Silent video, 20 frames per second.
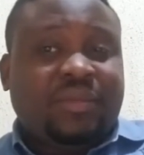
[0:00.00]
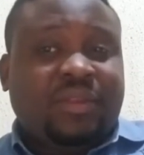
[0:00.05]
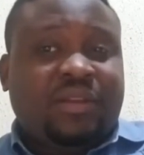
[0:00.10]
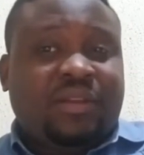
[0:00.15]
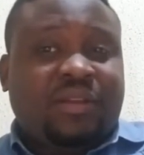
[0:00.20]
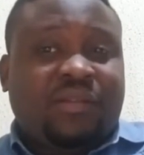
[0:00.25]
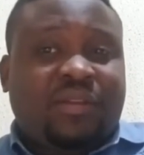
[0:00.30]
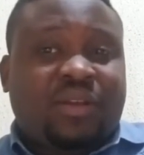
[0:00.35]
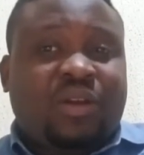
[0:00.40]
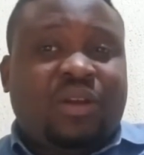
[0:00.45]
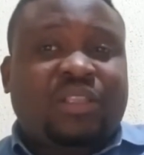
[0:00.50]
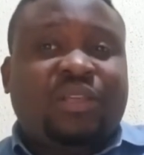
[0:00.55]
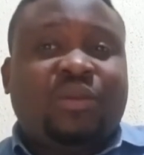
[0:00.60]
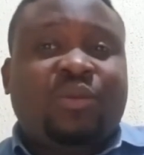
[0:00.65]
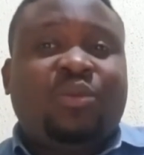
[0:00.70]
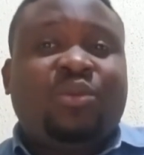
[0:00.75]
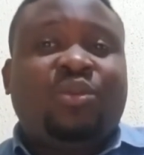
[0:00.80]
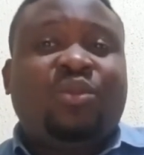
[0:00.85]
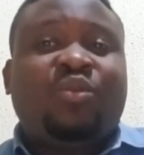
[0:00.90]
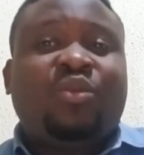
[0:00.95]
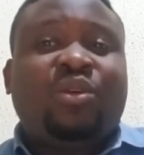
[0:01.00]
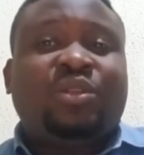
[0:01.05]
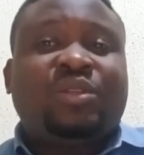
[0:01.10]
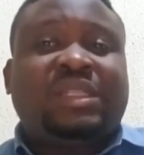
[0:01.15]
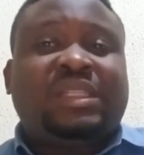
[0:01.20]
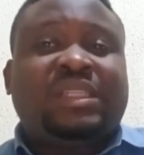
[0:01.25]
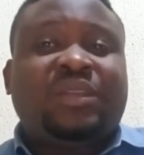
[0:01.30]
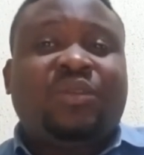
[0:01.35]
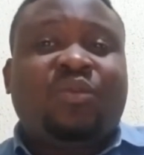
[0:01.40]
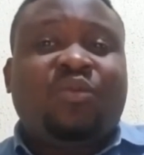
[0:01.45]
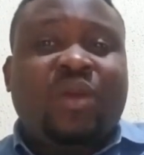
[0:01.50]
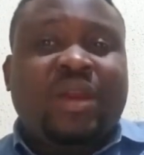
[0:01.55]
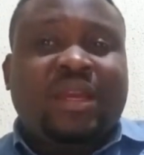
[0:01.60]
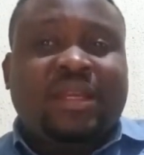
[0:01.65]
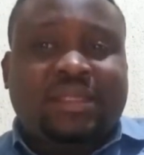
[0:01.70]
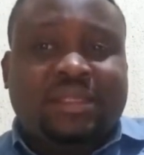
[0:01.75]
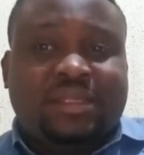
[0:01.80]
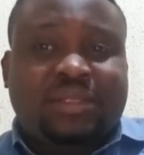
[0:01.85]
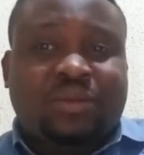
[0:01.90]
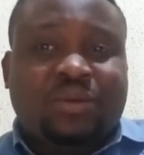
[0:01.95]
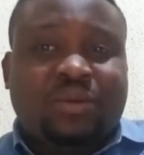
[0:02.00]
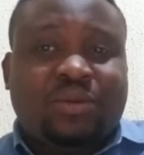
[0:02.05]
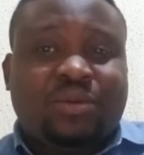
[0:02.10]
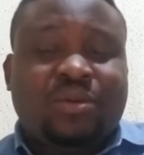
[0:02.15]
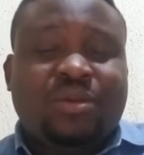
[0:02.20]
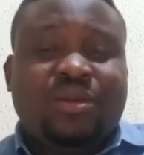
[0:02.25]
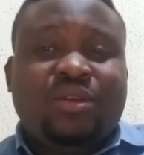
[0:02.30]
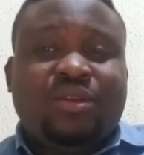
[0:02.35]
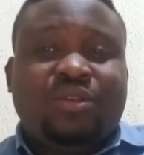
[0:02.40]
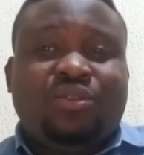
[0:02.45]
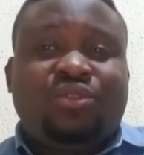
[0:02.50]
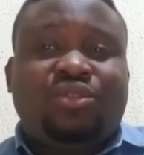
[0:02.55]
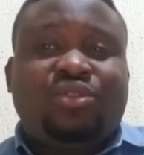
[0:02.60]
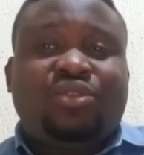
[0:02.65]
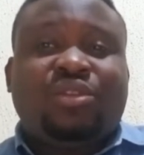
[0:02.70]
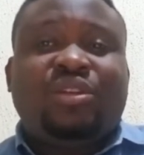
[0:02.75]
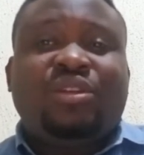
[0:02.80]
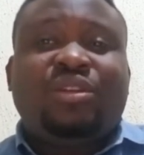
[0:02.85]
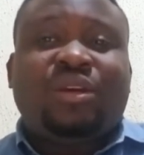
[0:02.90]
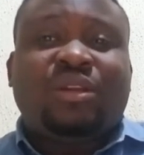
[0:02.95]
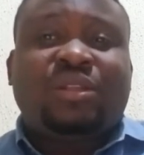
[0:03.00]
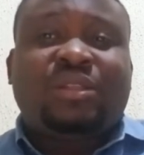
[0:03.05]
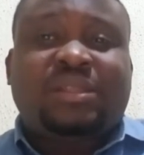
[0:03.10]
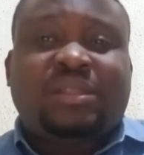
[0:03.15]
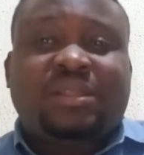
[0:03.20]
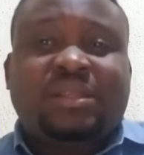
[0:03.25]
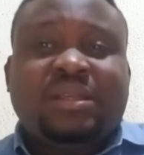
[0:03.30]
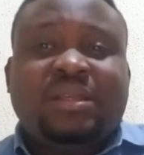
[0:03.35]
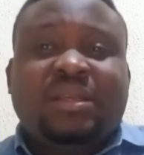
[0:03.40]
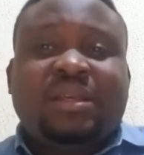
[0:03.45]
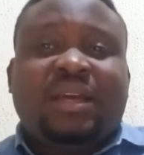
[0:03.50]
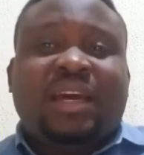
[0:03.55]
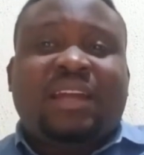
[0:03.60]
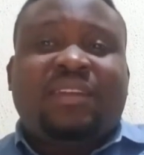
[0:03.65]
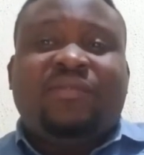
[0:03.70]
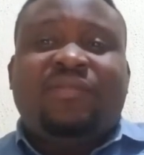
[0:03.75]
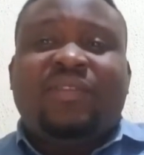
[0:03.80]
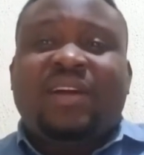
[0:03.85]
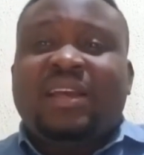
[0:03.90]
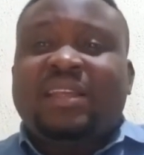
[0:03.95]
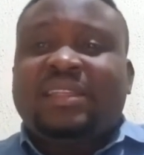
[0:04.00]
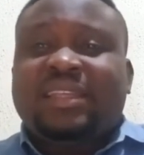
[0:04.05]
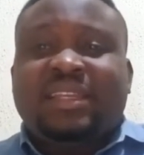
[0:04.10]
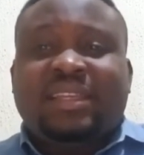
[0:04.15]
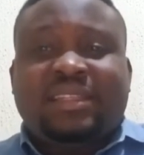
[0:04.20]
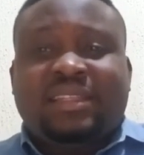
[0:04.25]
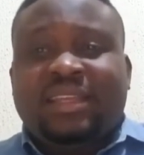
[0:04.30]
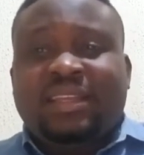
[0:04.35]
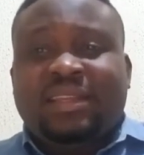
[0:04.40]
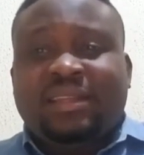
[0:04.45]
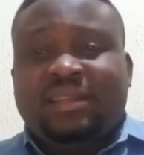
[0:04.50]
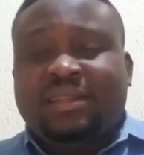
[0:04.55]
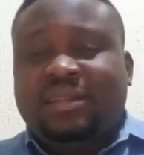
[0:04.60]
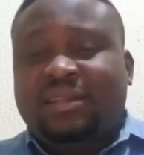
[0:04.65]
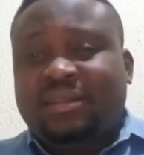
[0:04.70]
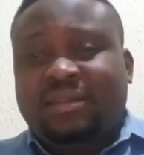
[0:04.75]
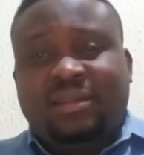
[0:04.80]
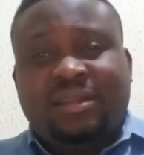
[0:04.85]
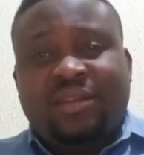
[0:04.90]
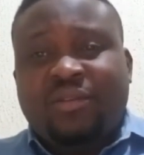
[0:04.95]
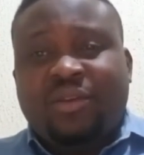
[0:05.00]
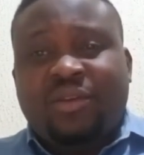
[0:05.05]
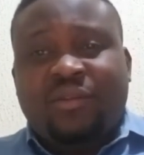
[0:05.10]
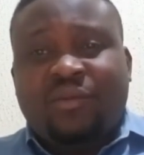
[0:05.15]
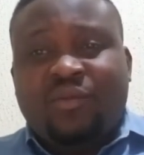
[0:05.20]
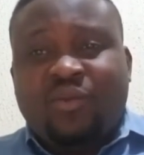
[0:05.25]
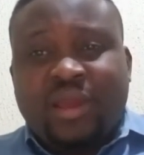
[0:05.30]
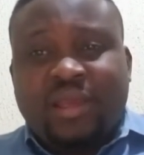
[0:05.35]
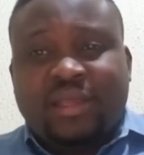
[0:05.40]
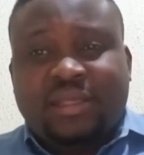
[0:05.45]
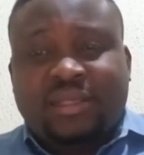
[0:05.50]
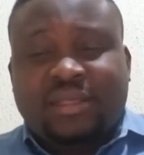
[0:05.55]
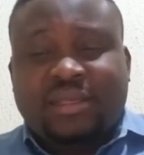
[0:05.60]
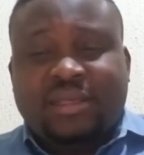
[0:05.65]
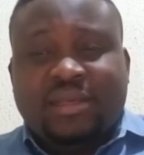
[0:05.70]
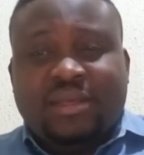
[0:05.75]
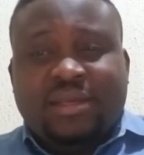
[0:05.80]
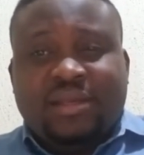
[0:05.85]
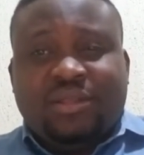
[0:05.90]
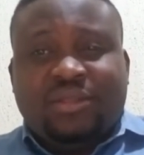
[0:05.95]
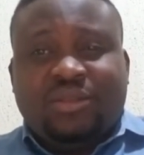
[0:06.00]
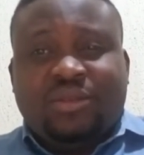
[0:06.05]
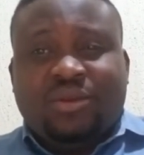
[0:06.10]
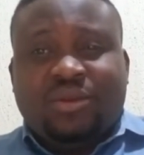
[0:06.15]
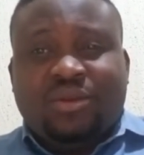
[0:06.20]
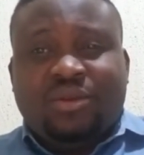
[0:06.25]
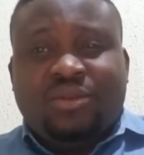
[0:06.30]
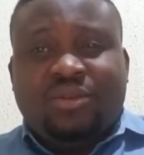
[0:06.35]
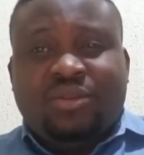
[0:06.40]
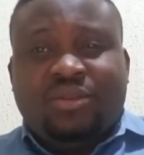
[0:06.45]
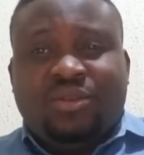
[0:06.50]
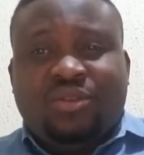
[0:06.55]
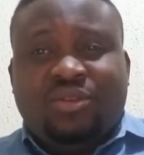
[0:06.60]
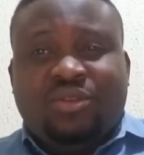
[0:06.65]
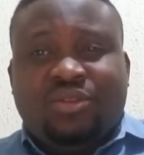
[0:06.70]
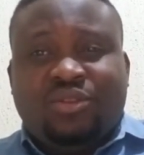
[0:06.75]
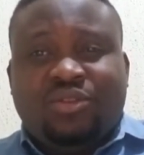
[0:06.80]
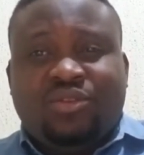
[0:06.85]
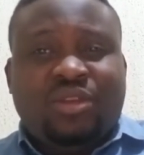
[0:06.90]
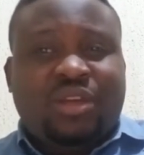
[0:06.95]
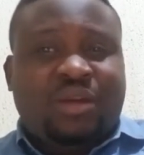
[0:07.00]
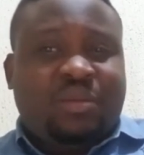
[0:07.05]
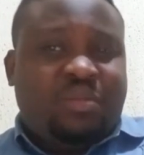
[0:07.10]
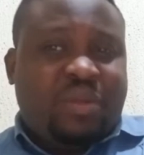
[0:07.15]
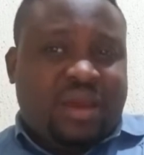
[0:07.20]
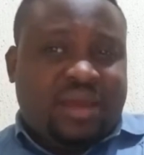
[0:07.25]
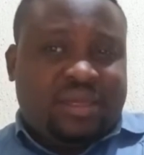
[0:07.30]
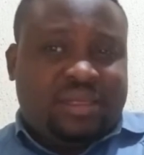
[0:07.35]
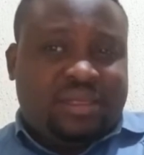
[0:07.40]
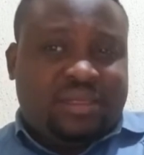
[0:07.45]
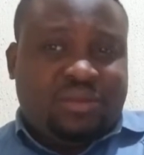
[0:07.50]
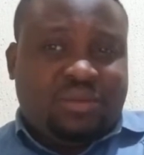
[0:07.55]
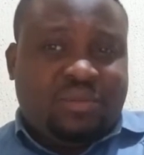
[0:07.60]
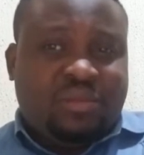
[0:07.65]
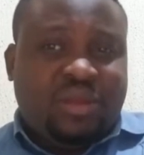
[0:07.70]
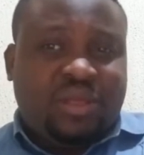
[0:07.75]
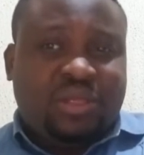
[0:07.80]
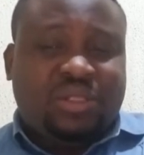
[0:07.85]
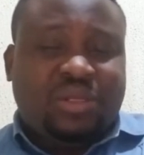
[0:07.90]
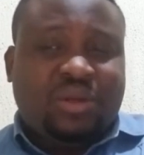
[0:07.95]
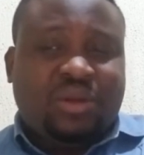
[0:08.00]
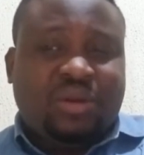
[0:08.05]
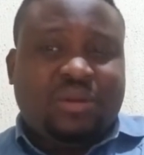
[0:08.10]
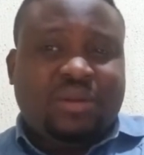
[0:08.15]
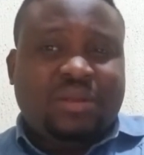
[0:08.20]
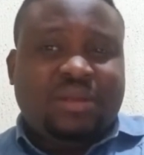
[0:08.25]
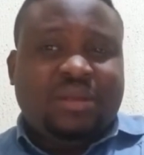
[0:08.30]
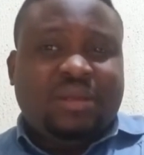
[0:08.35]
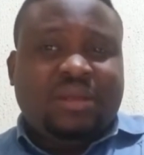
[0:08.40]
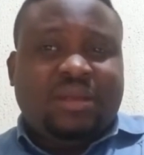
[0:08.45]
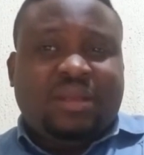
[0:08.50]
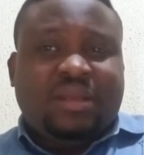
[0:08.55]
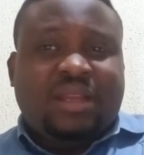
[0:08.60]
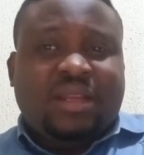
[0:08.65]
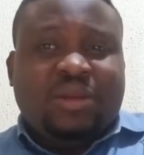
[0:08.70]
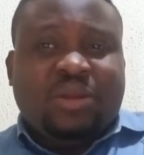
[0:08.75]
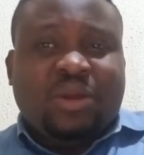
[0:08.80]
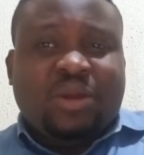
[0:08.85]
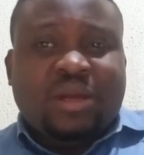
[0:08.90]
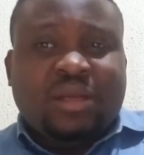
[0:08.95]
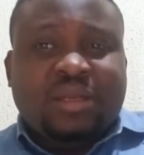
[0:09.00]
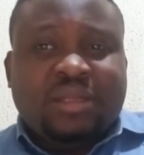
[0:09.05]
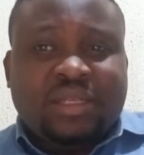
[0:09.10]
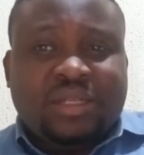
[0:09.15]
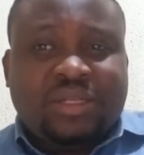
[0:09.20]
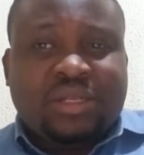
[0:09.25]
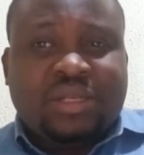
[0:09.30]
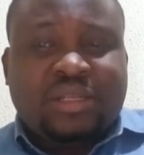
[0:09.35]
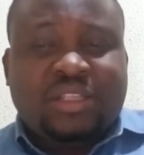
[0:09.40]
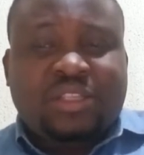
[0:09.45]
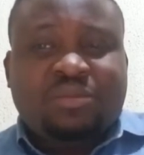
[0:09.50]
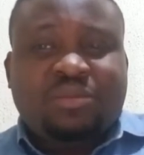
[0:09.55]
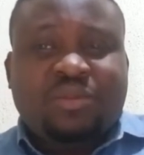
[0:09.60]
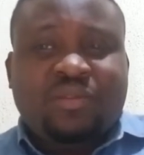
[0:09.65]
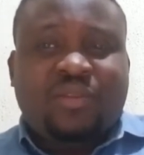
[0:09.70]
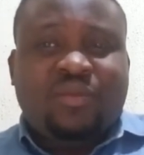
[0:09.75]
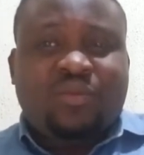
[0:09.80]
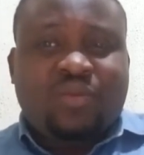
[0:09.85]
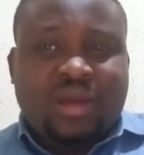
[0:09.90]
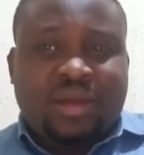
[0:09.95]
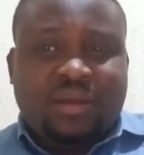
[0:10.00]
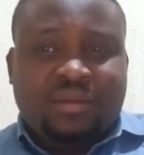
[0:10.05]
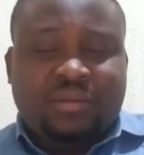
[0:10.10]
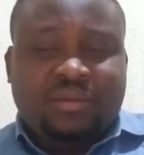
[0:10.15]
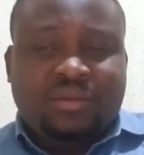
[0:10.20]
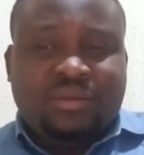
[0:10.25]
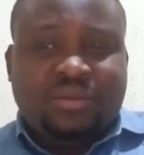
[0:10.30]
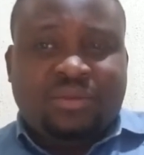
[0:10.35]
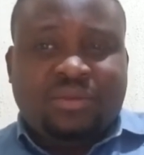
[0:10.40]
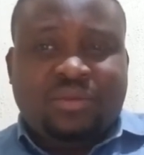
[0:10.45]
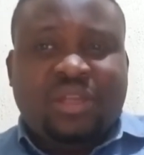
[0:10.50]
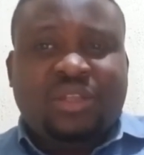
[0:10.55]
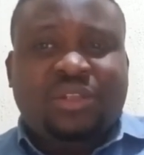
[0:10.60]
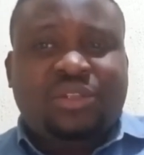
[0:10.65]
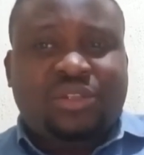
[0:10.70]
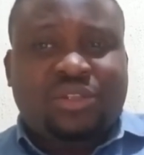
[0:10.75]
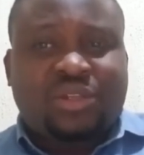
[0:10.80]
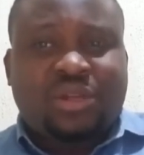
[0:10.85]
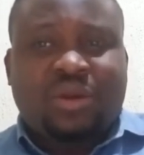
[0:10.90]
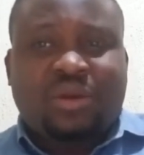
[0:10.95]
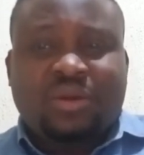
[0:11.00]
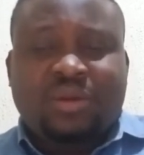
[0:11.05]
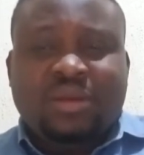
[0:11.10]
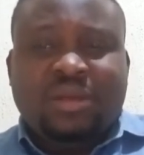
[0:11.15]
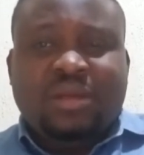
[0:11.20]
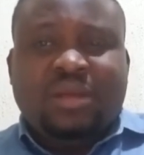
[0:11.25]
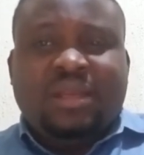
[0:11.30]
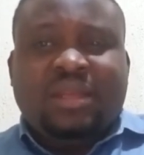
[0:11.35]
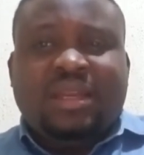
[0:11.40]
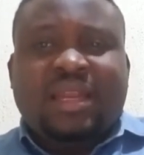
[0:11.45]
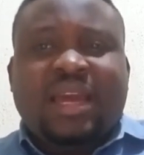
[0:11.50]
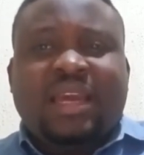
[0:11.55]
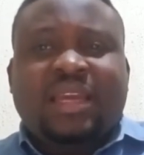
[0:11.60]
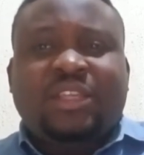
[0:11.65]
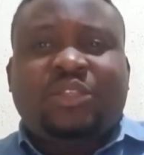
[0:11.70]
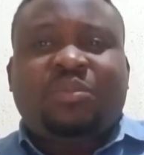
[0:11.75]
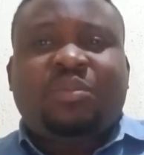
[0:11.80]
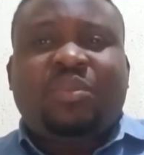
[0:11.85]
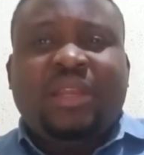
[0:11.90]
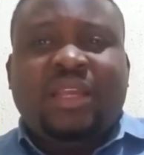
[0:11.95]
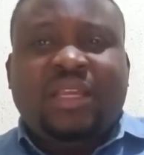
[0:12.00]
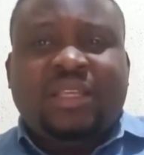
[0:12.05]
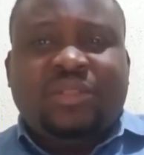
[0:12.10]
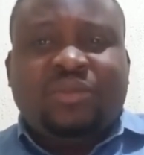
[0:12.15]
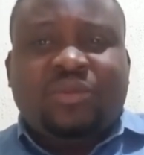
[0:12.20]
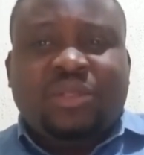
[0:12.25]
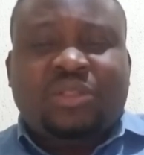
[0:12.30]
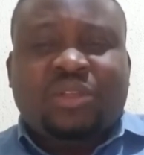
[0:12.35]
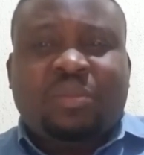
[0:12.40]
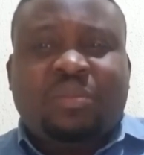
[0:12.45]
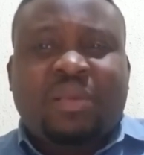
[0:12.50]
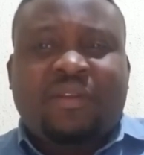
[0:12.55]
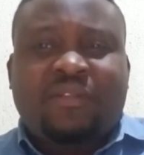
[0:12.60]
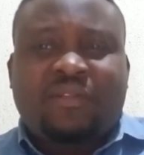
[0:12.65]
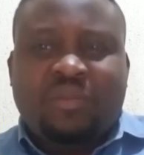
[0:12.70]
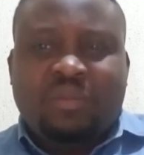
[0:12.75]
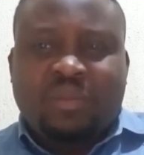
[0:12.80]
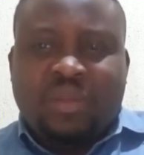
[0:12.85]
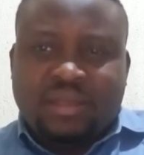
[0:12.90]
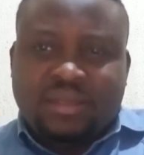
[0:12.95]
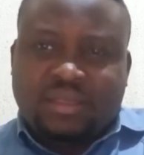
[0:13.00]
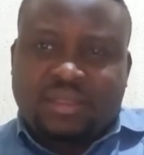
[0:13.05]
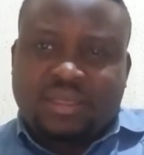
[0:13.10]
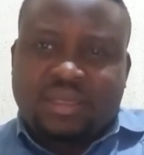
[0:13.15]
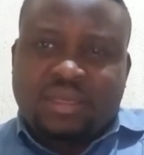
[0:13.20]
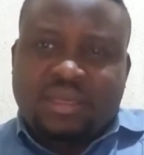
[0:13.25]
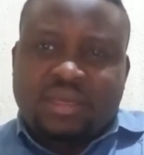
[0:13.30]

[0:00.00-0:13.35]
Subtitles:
Of course, he wouldn't want to see waste. So you should not advance anything in the area of waste. So you do your best to make sure that the organization is moving well. You ensure that he's pleased with your performance.